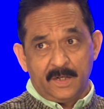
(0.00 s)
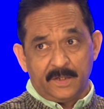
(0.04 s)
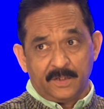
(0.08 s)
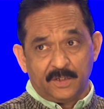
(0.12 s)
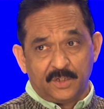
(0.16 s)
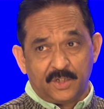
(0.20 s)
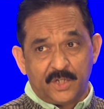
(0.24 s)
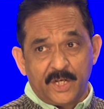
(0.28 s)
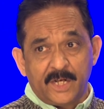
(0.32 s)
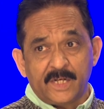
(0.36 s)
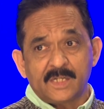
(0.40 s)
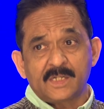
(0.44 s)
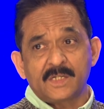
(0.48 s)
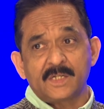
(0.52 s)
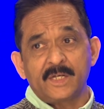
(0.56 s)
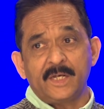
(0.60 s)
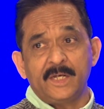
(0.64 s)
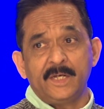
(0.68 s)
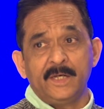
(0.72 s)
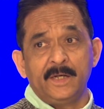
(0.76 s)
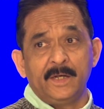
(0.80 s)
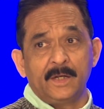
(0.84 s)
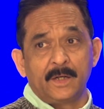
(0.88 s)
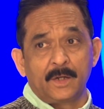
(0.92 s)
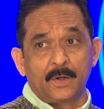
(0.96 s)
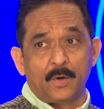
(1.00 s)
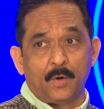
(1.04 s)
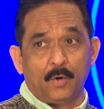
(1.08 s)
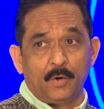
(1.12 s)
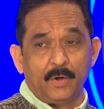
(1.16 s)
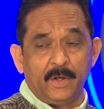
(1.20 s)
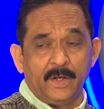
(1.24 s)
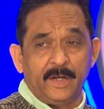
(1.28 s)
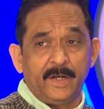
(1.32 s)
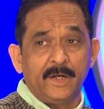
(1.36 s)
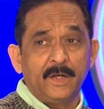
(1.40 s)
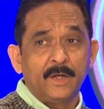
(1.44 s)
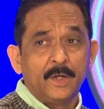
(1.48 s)
This year
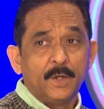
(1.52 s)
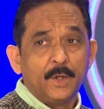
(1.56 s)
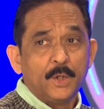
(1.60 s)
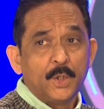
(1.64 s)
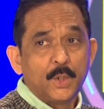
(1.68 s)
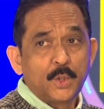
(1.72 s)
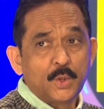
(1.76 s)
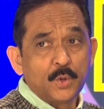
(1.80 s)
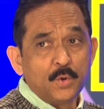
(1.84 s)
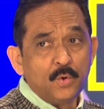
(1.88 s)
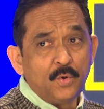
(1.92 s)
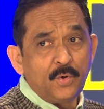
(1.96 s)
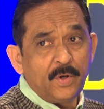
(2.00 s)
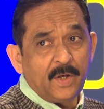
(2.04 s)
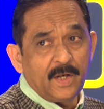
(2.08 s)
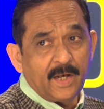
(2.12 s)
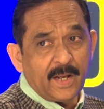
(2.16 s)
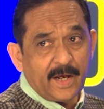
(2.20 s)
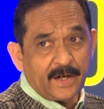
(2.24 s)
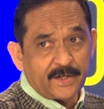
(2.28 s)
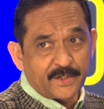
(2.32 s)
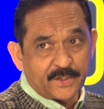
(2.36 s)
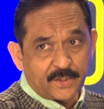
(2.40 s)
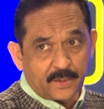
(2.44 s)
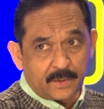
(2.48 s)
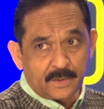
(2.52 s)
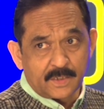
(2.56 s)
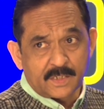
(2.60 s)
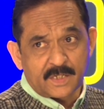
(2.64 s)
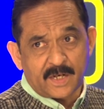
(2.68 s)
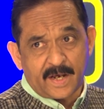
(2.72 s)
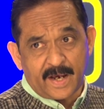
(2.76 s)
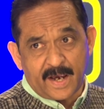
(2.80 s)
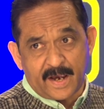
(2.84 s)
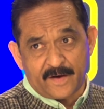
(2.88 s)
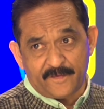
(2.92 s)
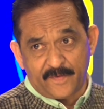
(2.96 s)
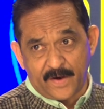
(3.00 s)
only, two elections
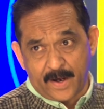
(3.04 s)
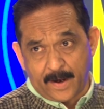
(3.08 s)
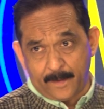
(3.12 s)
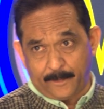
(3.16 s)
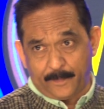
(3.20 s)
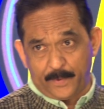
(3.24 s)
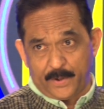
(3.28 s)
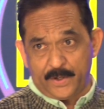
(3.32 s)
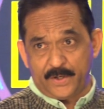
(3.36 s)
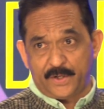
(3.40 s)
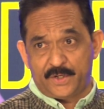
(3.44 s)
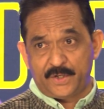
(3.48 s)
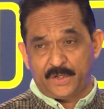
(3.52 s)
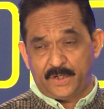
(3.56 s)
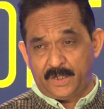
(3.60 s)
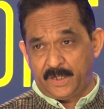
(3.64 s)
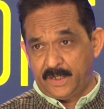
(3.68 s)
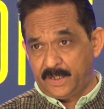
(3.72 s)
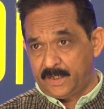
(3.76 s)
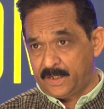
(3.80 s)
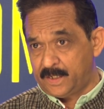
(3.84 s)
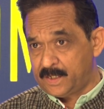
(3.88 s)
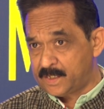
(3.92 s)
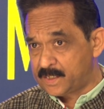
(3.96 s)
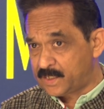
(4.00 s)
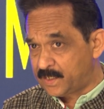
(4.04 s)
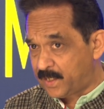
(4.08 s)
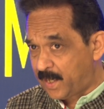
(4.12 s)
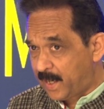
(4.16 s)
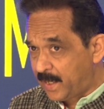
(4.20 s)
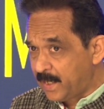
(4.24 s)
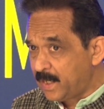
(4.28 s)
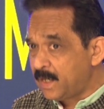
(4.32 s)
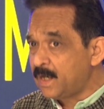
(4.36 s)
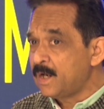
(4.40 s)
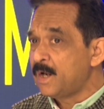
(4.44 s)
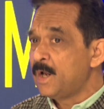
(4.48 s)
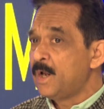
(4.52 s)
have happened in
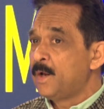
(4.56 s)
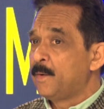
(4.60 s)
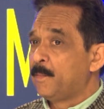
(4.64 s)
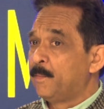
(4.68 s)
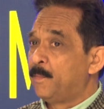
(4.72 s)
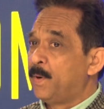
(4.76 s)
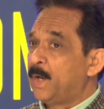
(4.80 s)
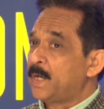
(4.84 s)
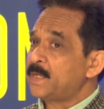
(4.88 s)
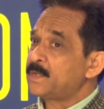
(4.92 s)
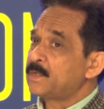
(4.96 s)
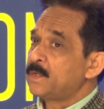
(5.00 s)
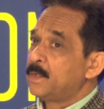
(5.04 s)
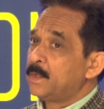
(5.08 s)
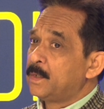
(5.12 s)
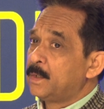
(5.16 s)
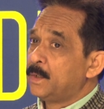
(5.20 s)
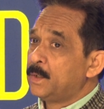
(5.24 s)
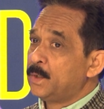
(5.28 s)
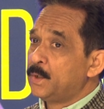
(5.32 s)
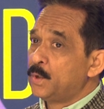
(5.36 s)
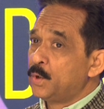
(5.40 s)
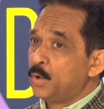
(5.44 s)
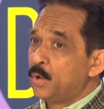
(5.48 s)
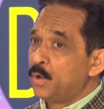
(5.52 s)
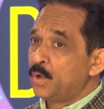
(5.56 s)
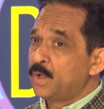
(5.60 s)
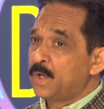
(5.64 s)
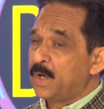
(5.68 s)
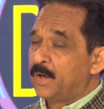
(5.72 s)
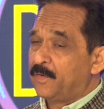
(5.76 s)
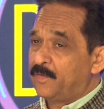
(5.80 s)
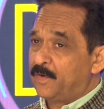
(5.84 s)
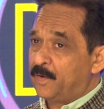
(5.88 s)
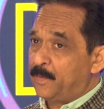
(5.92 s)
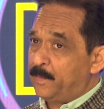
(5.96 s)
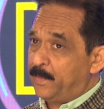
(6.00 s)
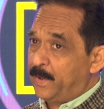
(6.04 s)
Israel, but no
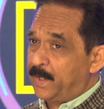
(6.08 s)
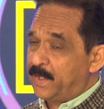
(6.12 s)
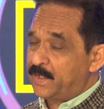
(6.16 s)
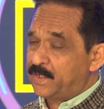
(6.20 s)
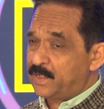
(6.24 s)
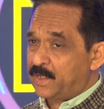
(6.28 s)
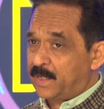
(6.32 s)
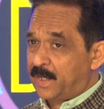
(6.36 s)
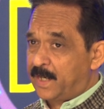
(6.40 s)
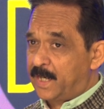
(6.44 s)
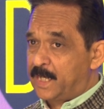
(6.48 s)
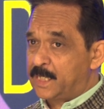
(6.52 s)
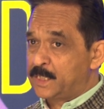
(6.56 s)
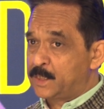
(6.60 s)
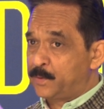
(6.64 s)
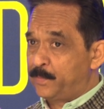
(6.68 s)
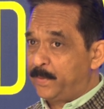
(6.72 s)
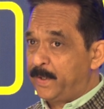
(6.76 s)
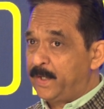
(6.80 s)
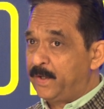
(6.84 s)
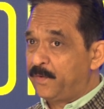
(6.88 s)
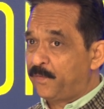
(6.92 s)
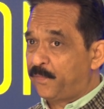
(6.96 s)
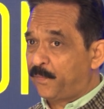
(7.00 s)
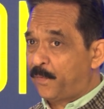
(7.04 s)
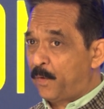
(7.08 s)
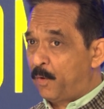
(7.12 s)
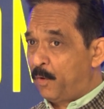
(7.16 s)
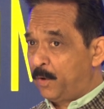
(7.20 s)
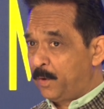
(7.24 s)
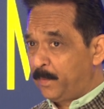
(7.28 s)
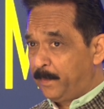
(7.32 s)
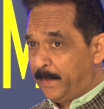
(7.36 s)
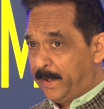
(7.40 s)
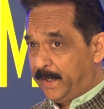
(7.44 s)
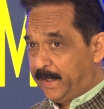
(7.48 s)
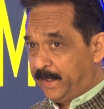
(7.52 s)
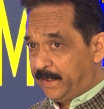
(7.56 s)
government has been
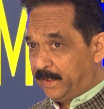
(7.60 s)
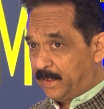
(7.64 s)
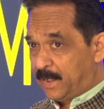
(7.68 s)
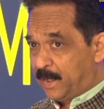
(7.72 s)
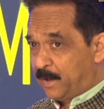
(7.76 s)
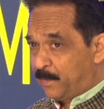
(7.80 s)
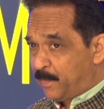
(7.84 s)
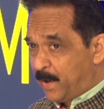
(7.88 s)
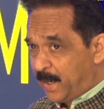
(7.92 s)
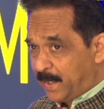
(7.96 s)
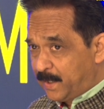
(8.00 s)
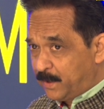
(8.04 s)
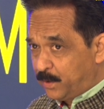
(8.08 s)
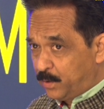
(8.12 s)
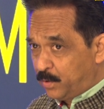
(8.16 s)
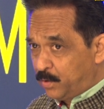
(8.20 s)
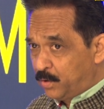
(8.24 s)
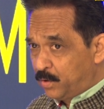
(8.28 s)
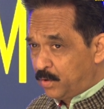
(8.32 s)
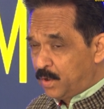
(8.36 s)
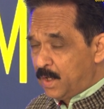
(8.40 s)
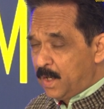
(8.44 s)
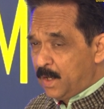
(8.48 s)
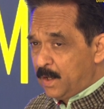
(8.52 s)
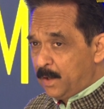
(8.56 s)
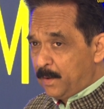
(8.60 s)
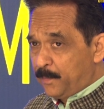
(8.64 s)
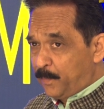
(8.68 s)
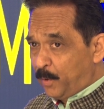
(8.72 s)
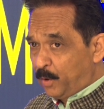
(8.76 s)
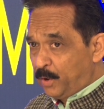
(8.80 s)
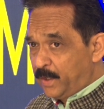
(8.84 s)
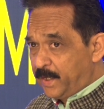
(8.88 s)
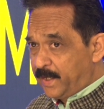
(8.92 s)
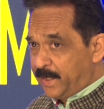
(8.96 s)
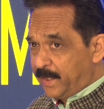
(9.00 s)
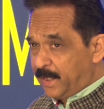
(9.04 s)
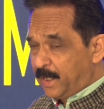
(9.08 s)
formed, meaning thereby no
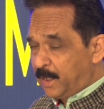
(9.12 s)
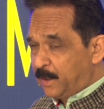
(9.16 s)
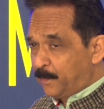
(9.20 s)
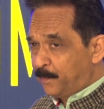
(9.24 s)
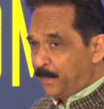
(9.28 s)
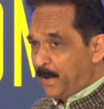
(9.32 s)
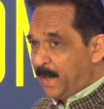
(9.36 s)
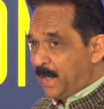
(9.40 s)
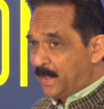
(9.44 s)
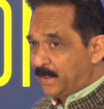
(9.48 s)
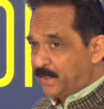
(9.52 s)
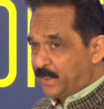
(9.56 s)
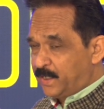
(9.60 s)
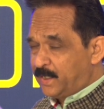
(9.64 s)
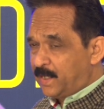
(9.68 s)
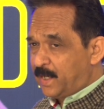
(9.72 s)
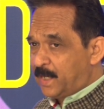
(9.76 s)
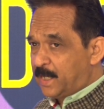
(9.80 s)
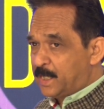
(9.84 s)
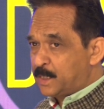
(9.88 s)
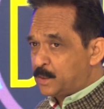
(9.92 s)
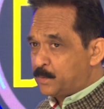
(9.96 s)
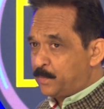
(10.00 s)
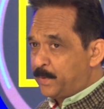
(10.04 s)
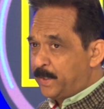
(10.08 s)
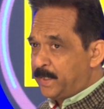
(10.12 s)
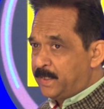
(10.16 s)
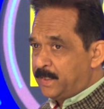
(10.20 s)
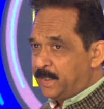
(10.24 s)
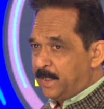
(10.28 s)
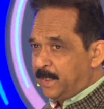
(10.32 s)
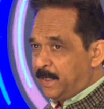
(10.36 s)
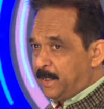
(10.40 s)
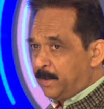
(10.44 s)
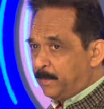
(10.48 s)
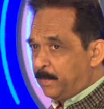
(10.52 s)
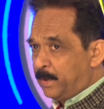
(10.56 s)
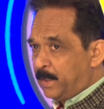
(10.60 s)
political party has been
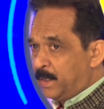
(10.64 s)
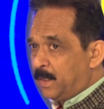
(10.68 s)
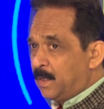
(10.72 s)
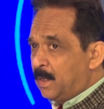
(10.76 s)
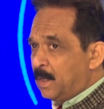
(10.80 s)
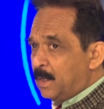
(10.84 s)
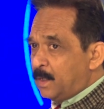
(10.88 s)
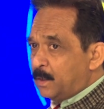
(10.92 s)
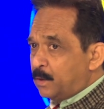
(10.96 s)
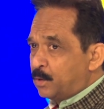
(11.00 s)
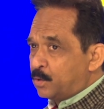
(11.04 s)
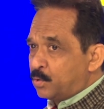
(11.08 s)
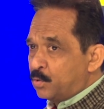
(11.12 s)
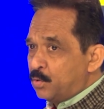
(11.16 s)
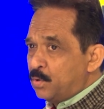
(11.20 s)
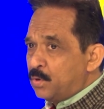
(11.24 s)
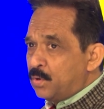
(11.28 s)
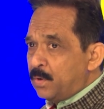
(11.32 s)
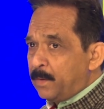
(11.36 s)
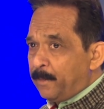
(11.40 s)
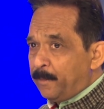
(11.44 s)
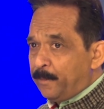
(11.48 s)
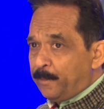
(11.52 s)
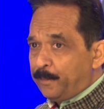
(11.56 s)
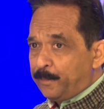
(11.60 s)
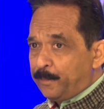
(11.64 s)
able to